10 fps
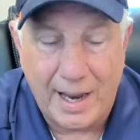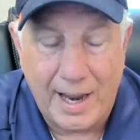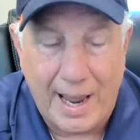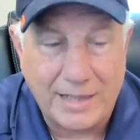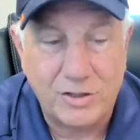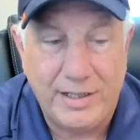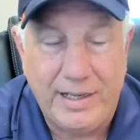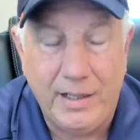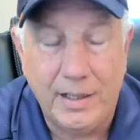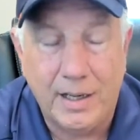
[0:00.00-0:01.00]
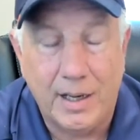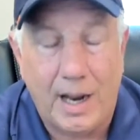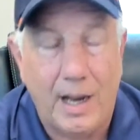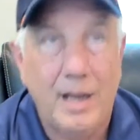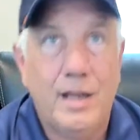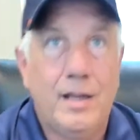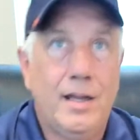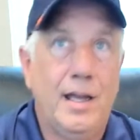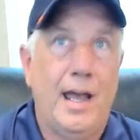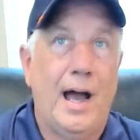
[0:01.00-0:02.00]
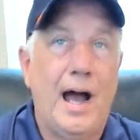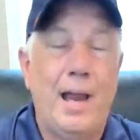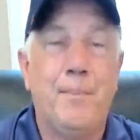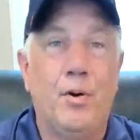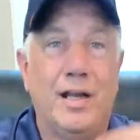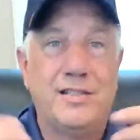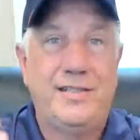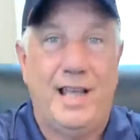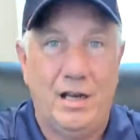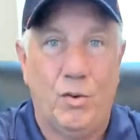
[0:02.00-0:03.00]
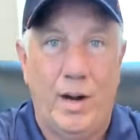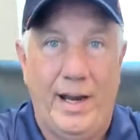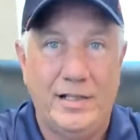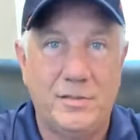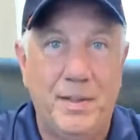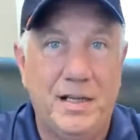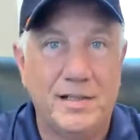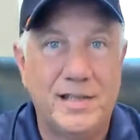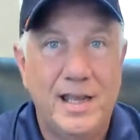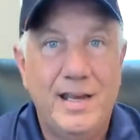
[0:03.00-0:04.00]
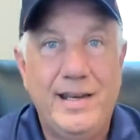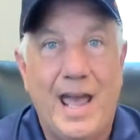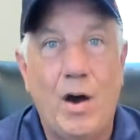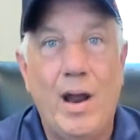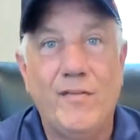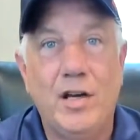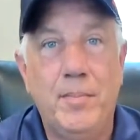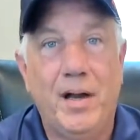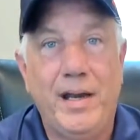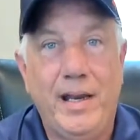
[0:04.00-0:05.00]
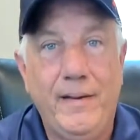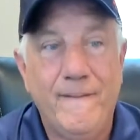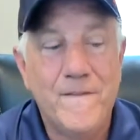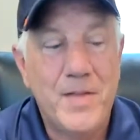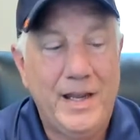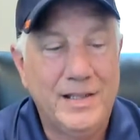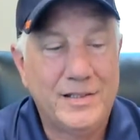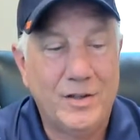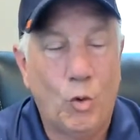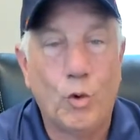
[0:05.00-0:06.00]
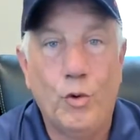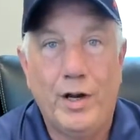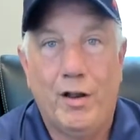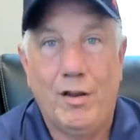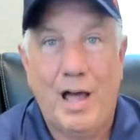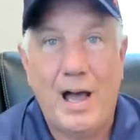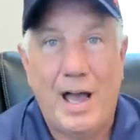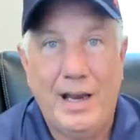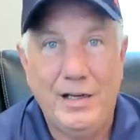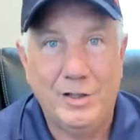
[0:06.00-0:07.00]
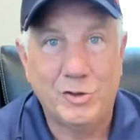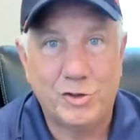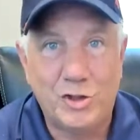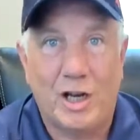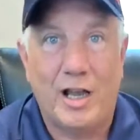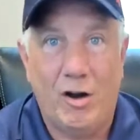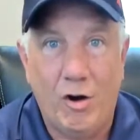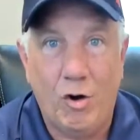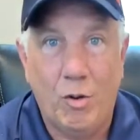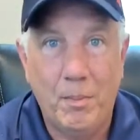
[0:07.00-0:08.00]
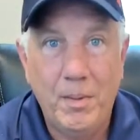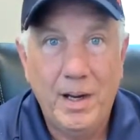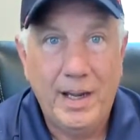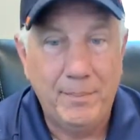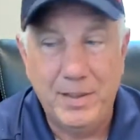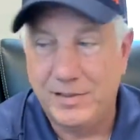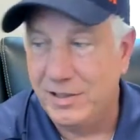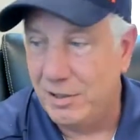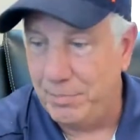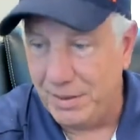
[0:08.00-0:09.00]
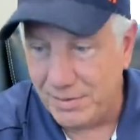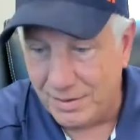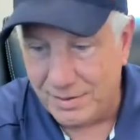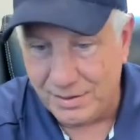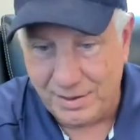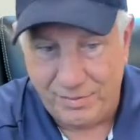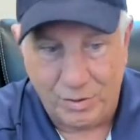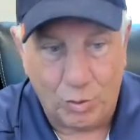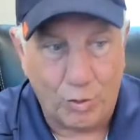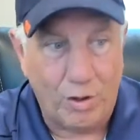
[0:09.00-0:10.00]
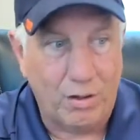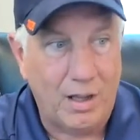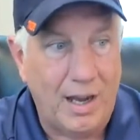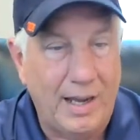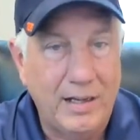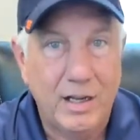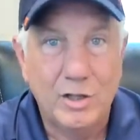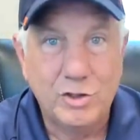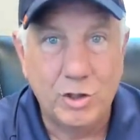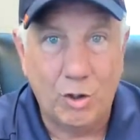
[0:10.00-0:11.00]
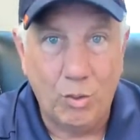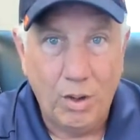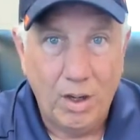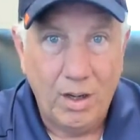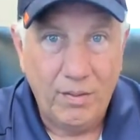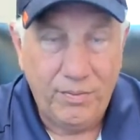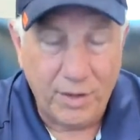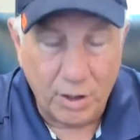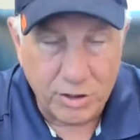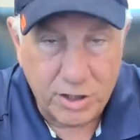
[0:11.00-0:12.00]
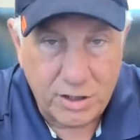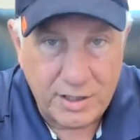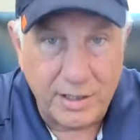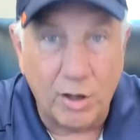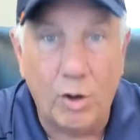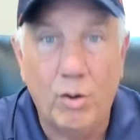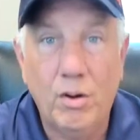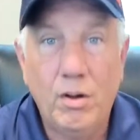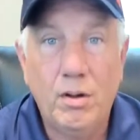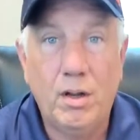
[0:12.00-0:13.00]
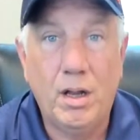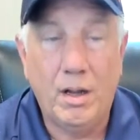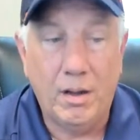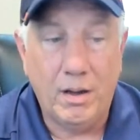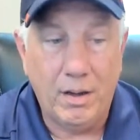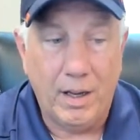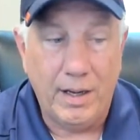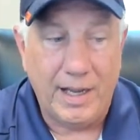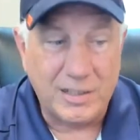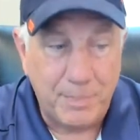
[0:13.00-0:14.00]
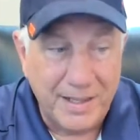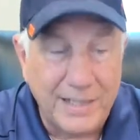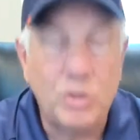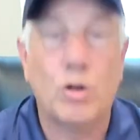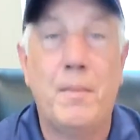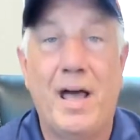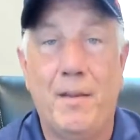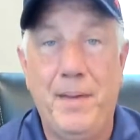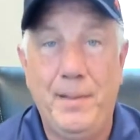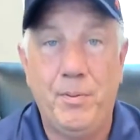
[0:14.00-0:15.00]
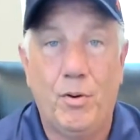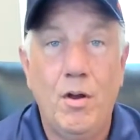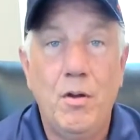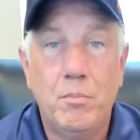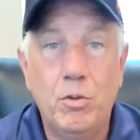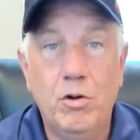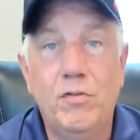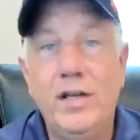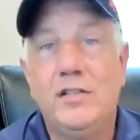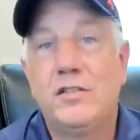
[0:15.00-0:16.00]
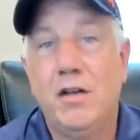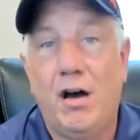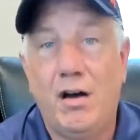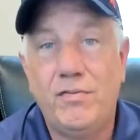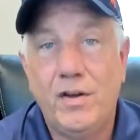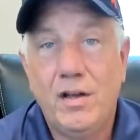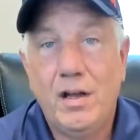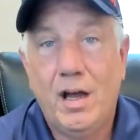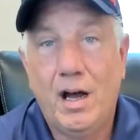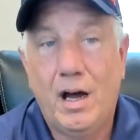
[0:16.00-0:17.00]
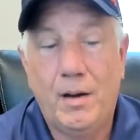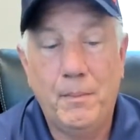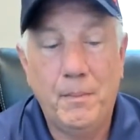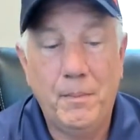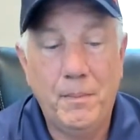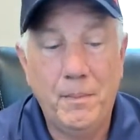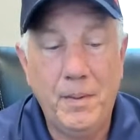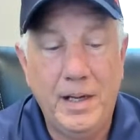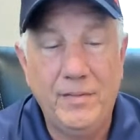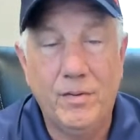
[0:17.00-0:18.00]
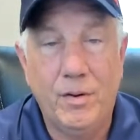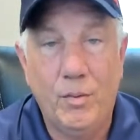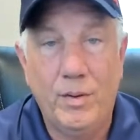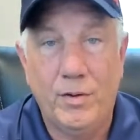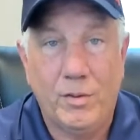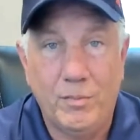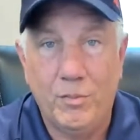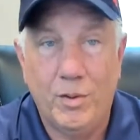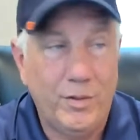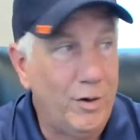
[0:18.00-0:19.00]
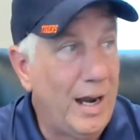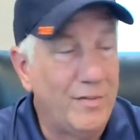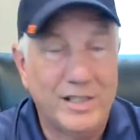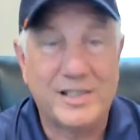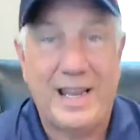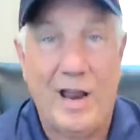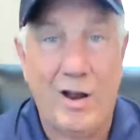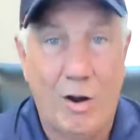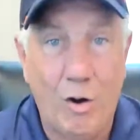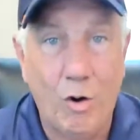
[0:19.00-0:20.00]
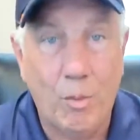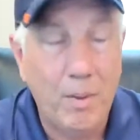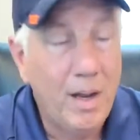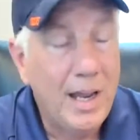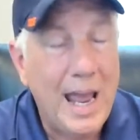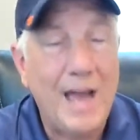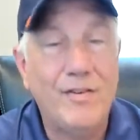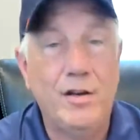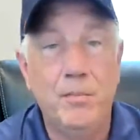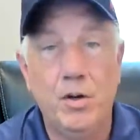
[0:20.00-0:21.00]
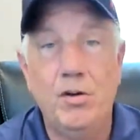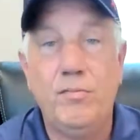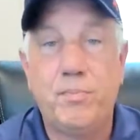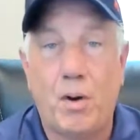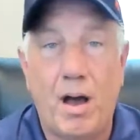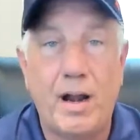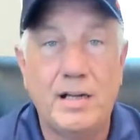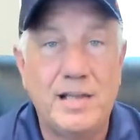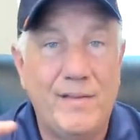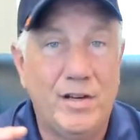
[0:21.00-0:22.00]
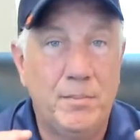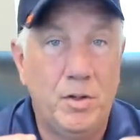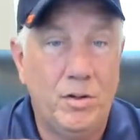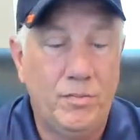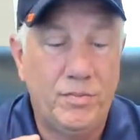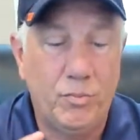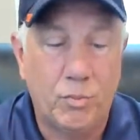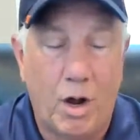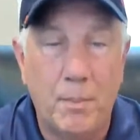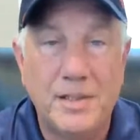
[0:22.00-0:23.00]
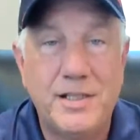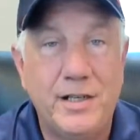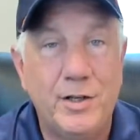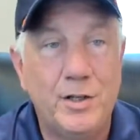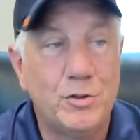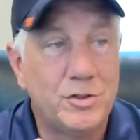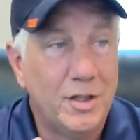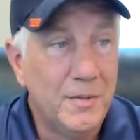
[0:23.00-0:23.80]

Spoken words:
actually hyper accelerates, because now everybody is ordering online because they're stuck at home, and business is even ordering online. So there's still an exponential amount of people moving stuff. Even when they're having to stay at home, having to move product, having to move raw materials